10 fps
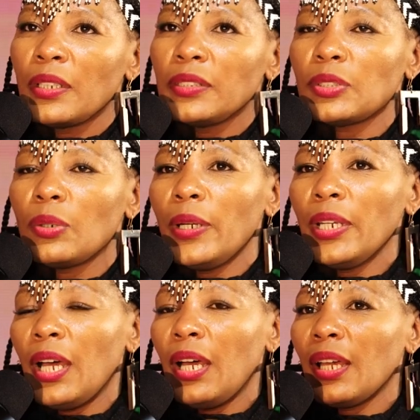So what
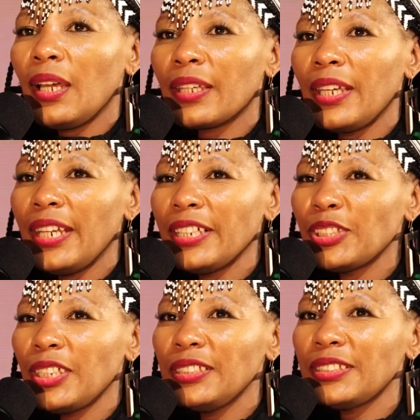I can
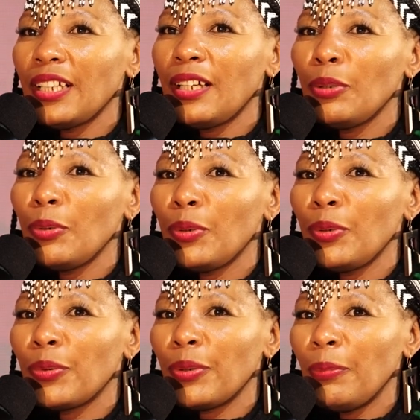actually tell
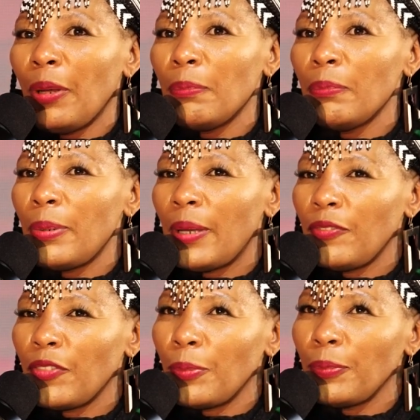or remember
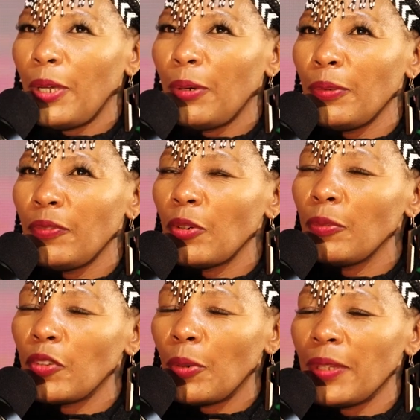from
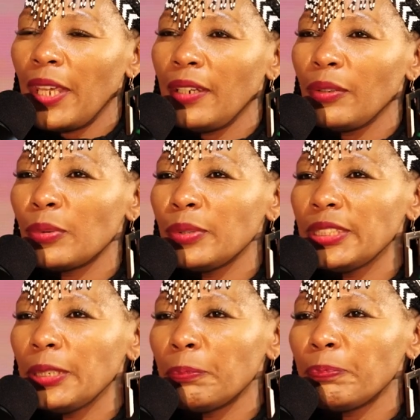then,
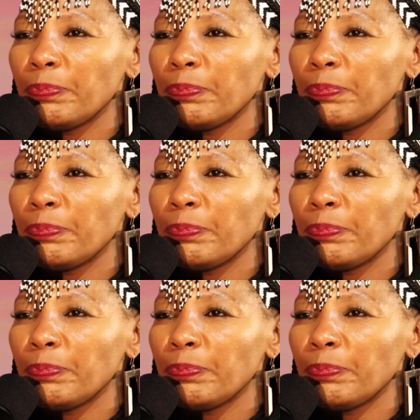ukuthi